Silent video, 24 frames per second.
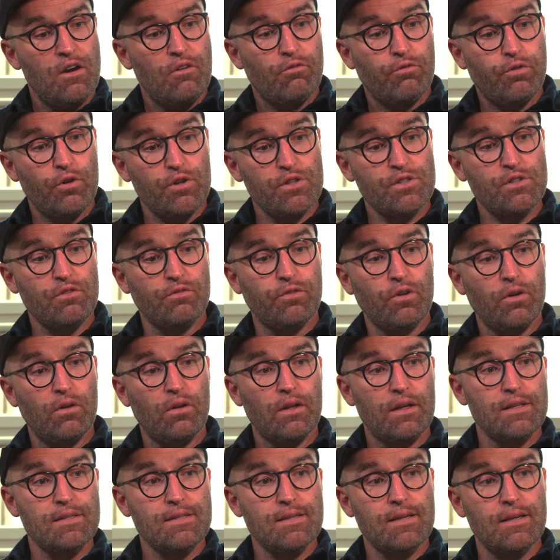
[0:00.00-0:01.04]
first of all,
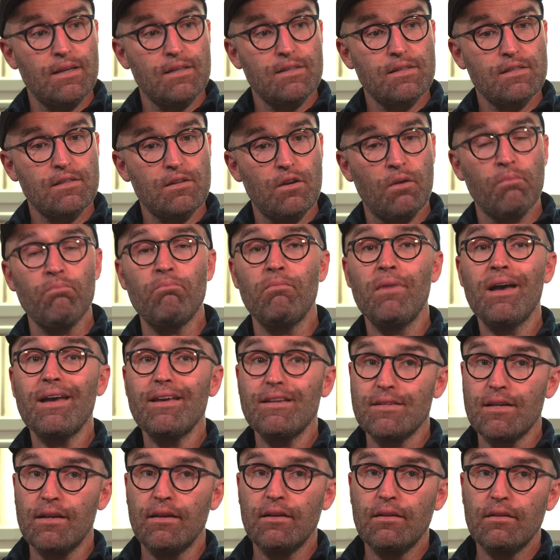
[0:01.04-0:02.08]
it's, it's
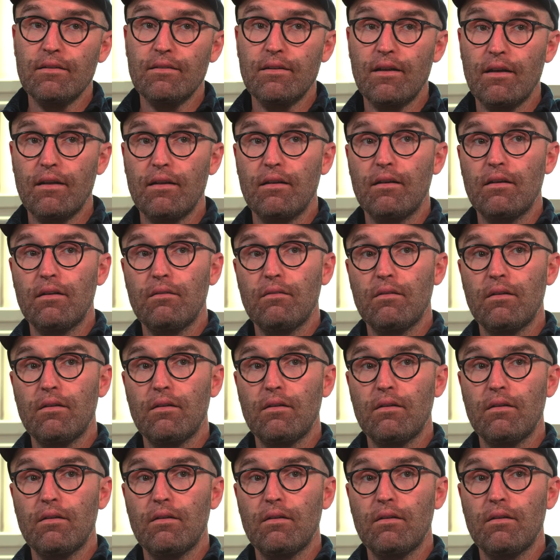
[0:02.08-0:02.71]
amazing that uh,